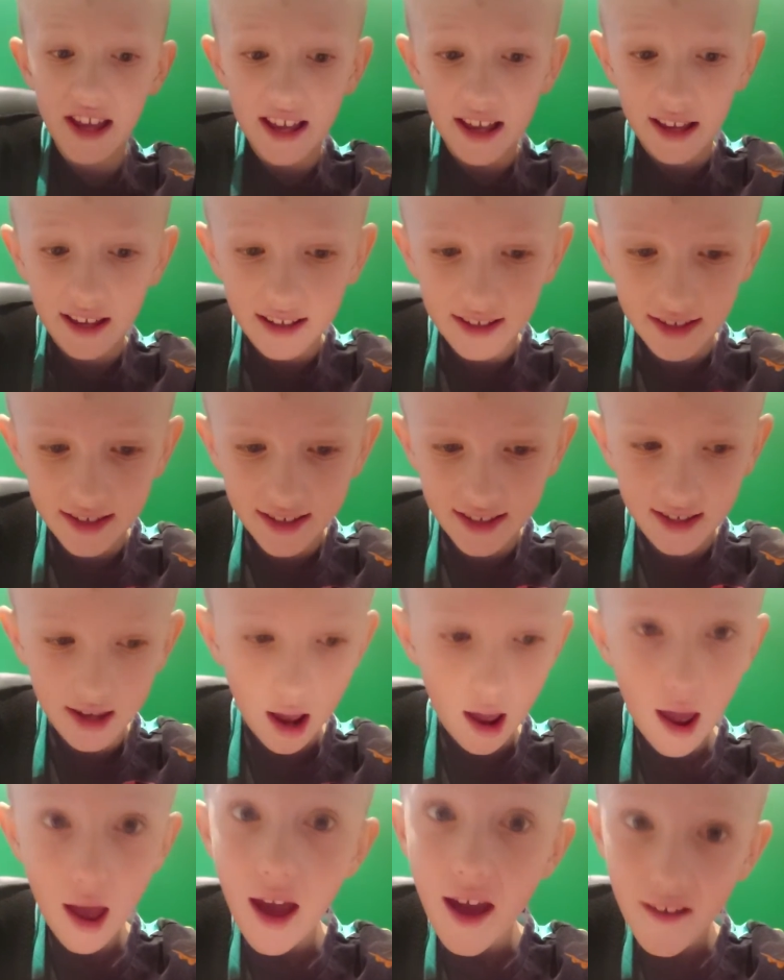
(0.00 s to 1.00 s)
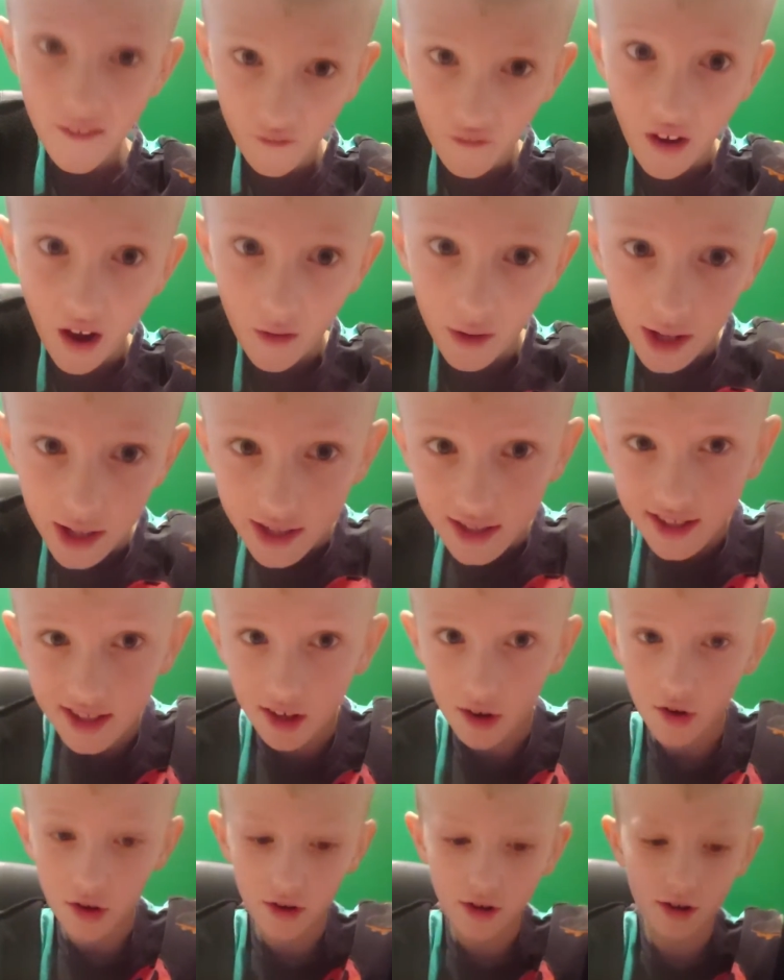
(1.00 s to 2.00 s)
is very
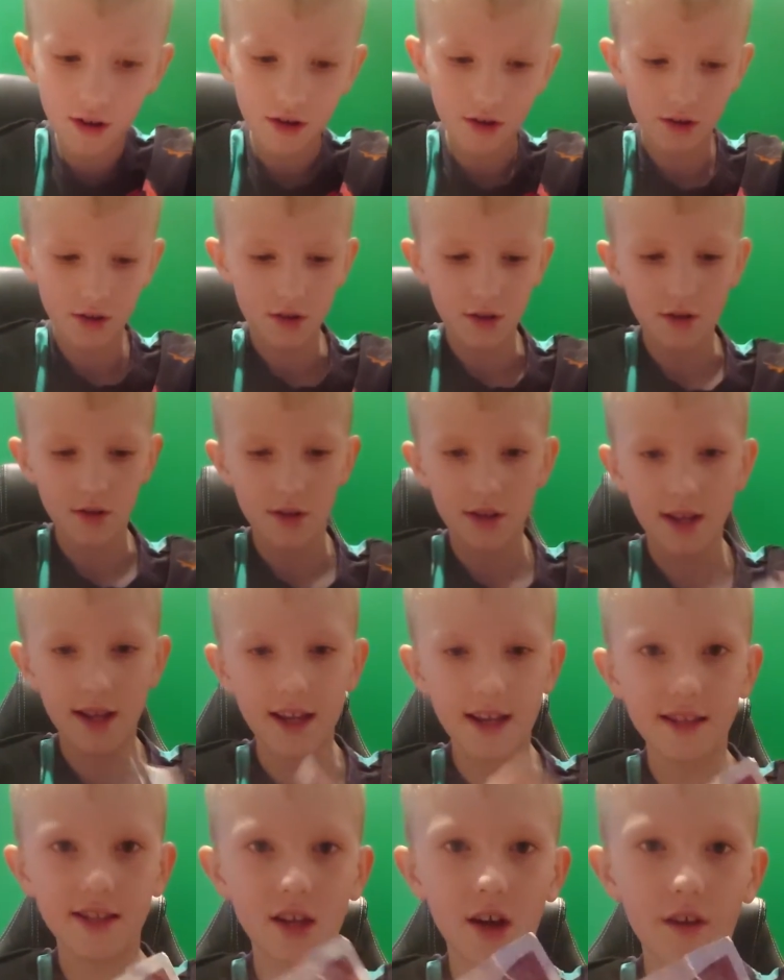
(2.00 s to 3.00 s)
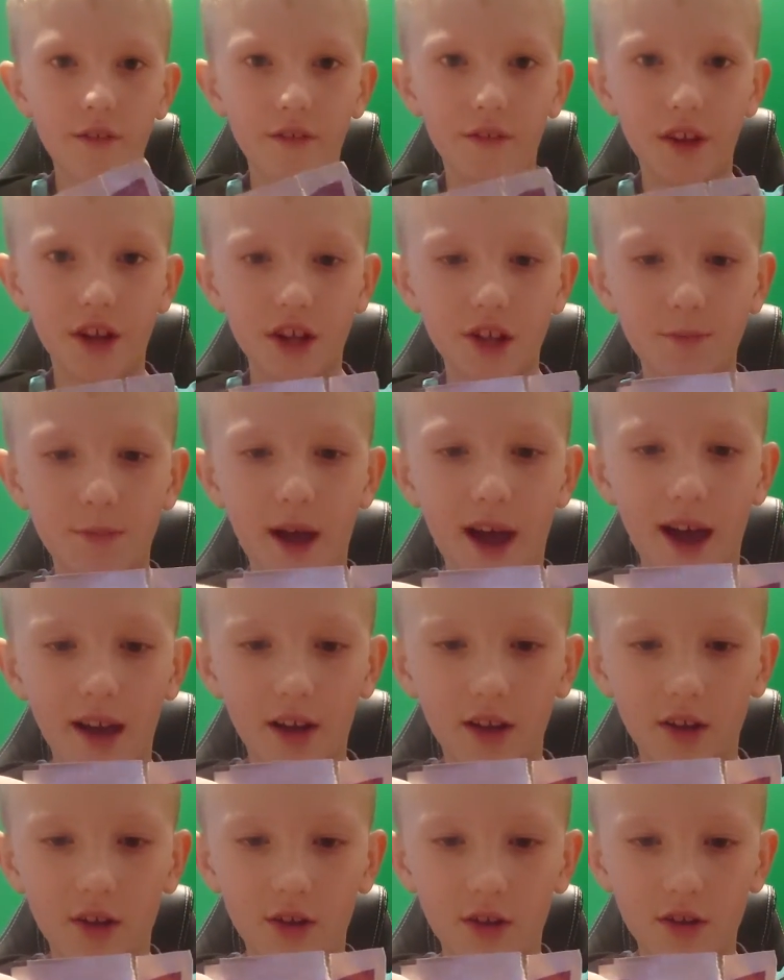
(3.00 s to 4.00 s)
soon. Here's our first
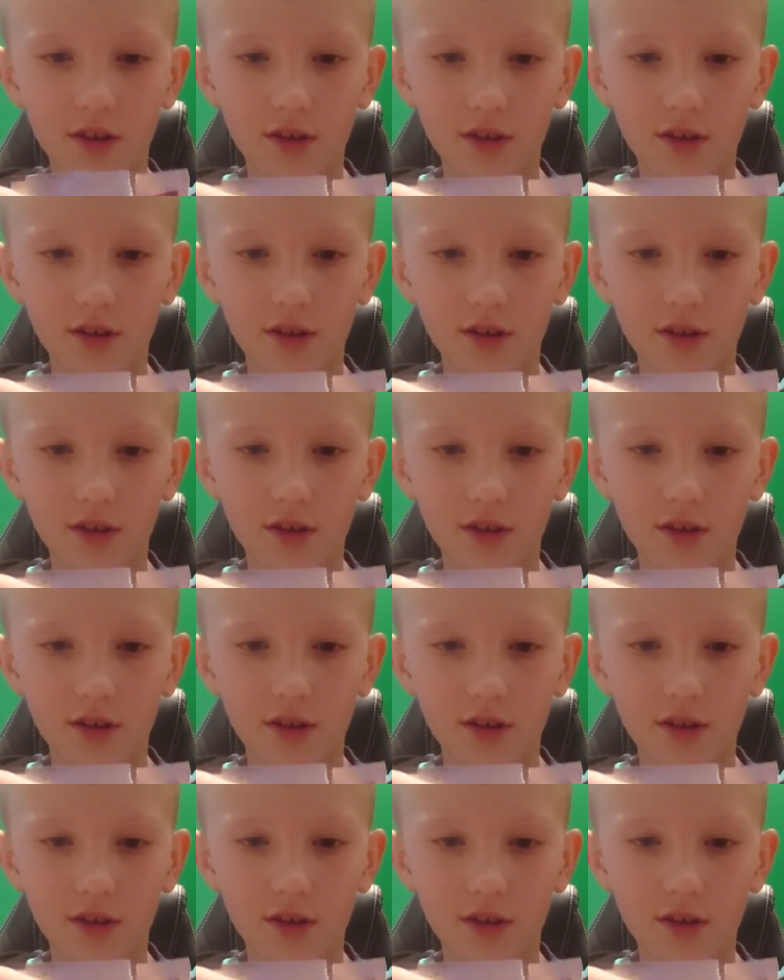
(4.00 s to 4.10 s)
pack.